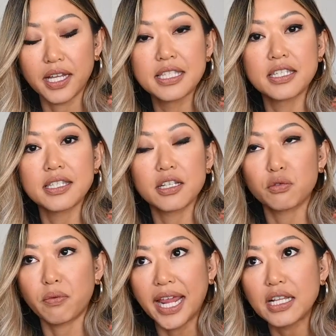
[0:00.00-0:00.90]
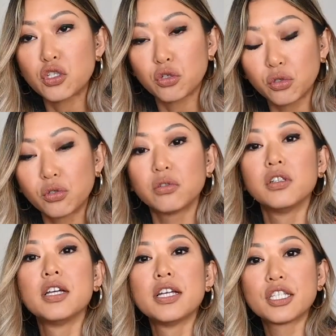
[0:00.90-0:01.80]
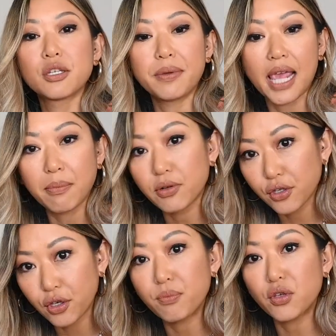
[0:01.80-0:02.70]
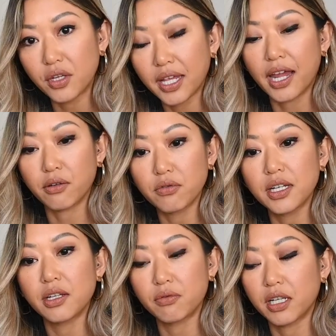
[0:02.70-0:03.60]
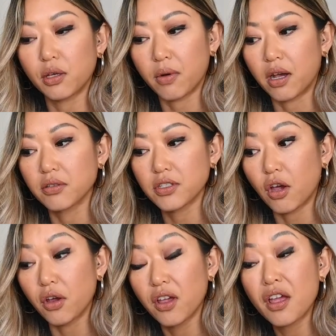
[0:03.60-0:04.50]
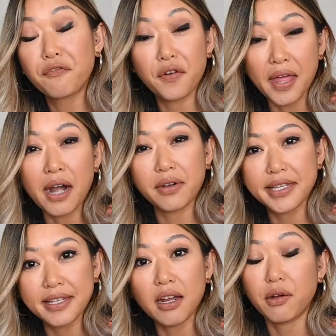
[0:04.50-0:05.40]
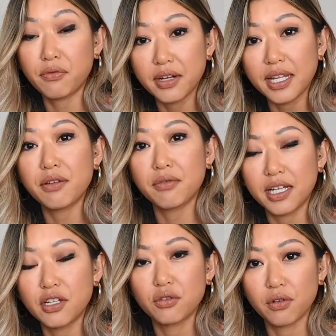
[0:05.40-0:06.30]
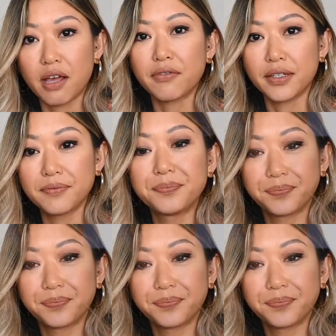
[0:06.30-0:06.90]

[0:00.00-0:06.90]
It's just a great tool to be able to communicate really, really well. So for that reason, I really, really do love it.